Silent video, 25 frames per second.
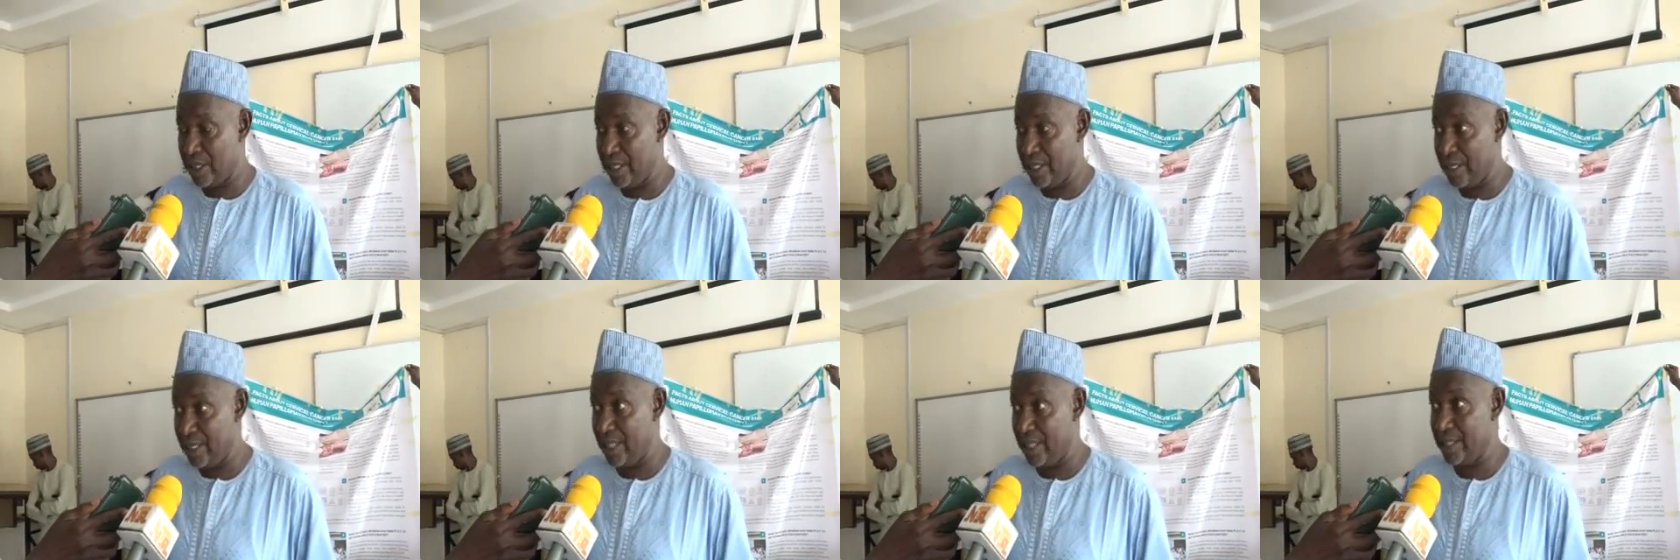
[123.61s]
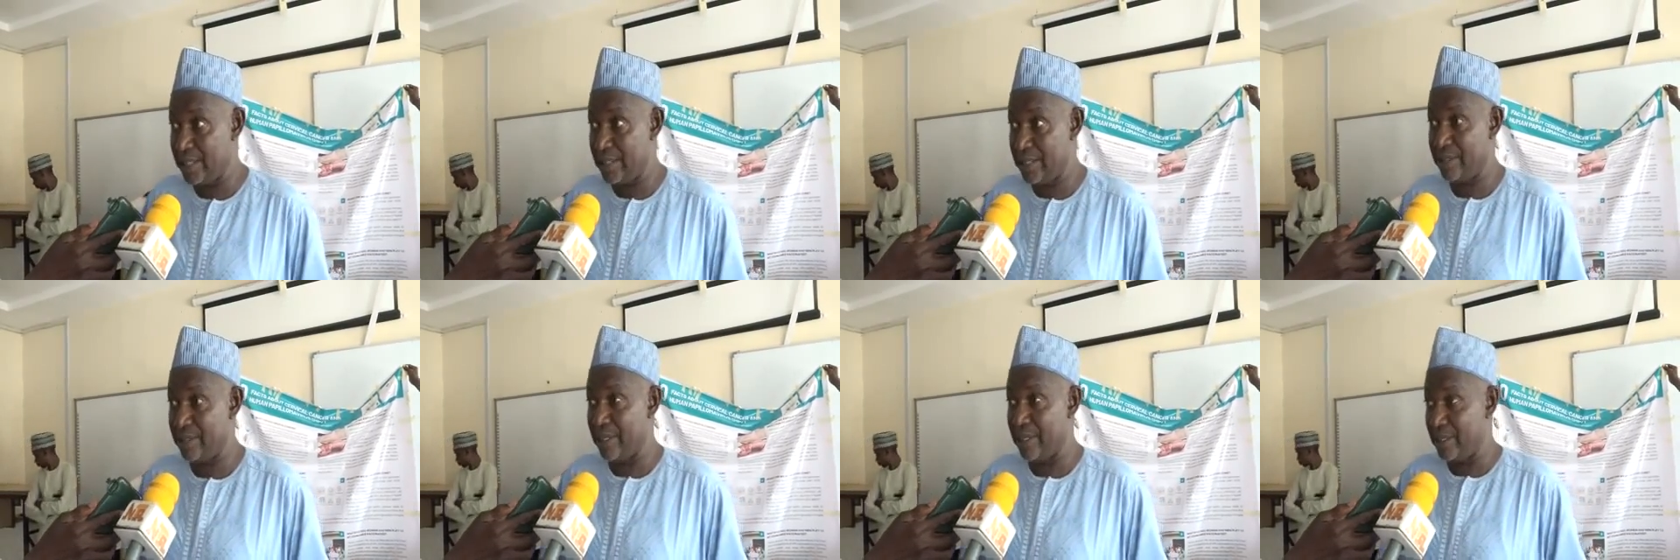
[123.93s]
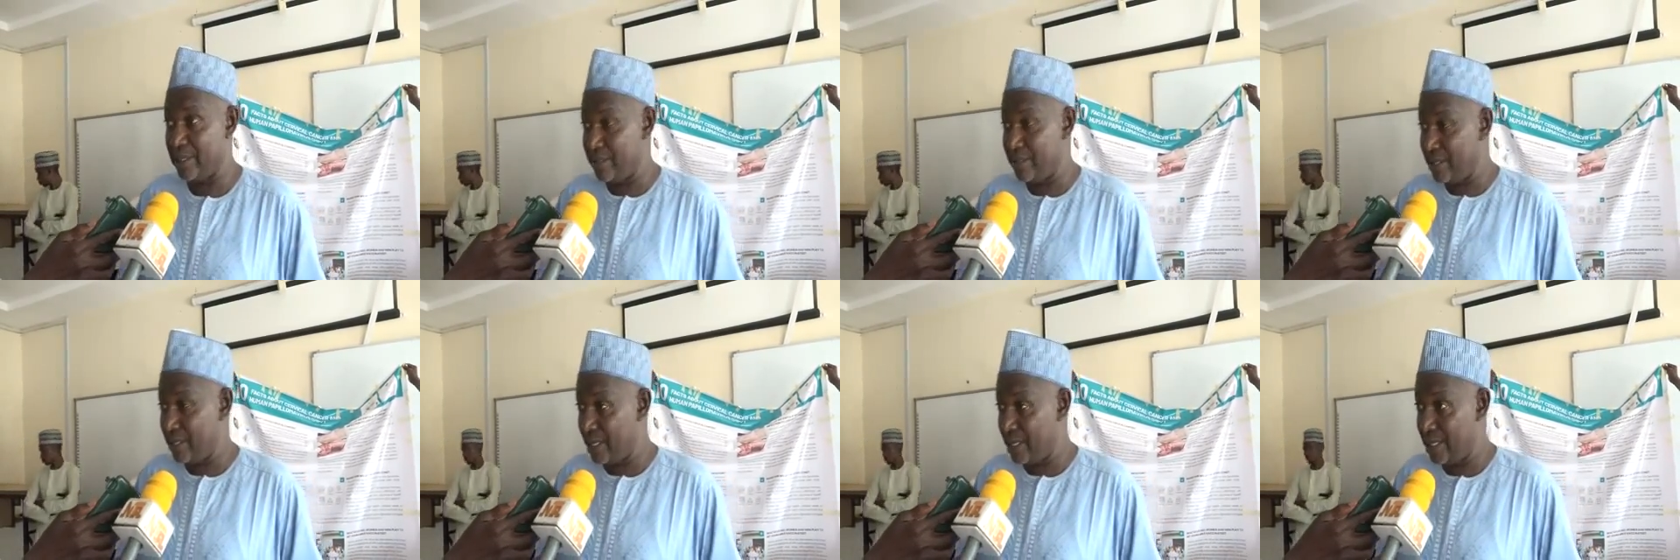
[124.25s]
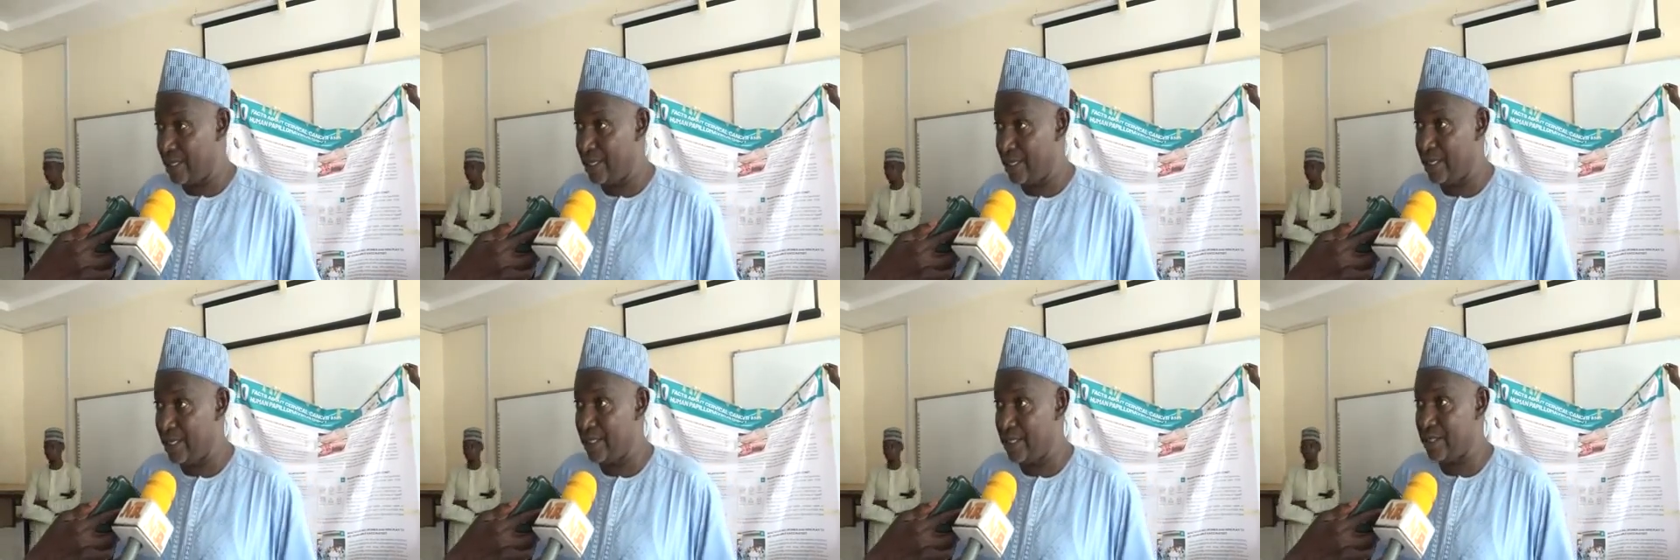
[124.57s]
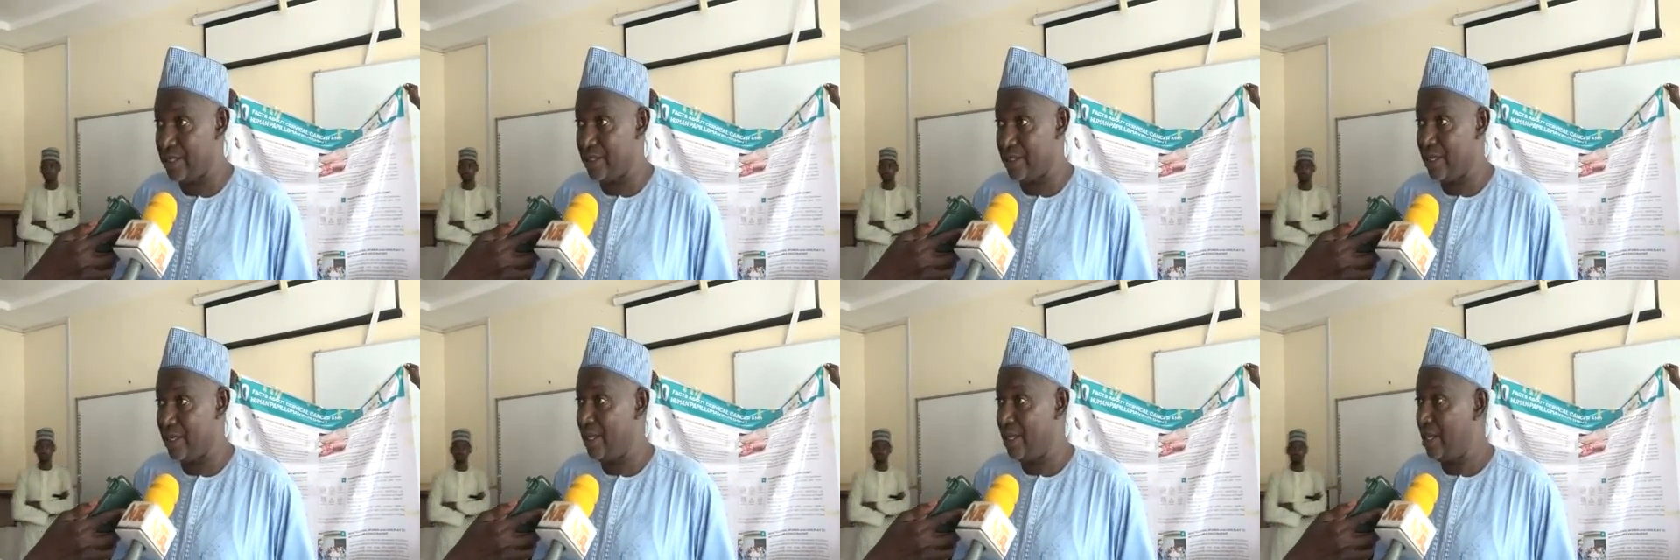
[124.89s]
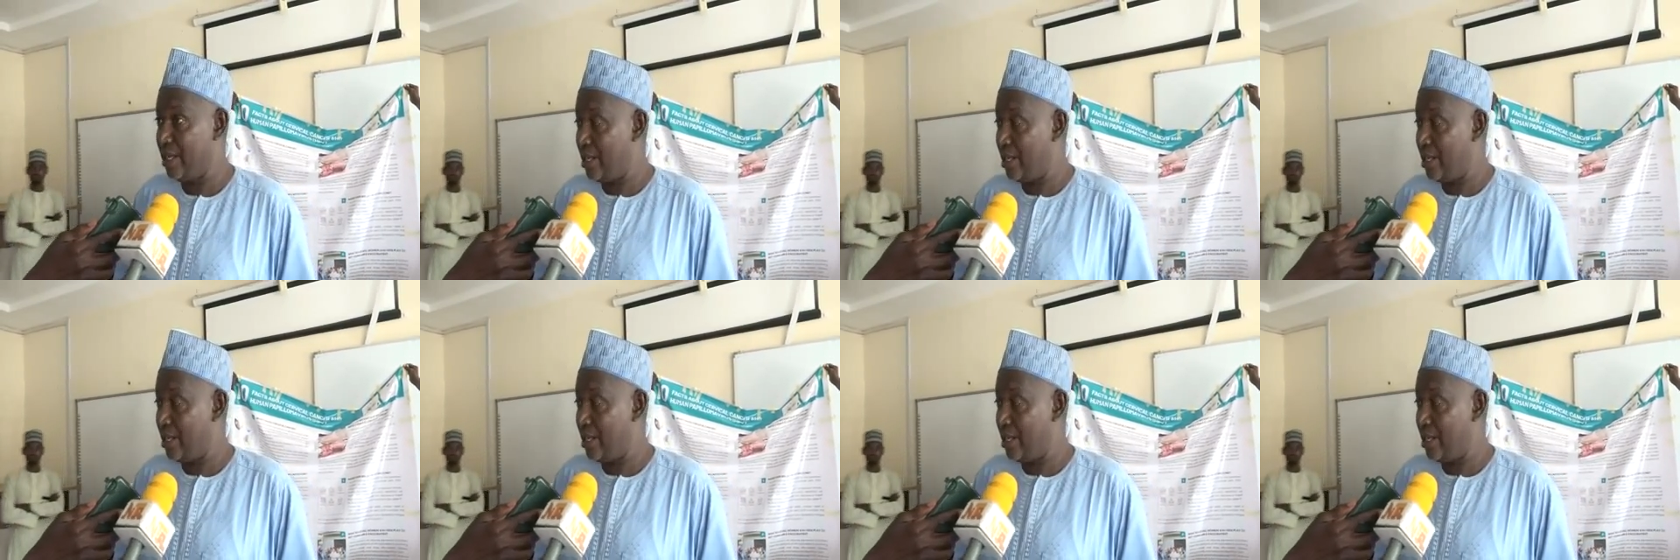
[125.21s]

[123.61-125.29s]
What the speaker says: leaders, traditional leaders,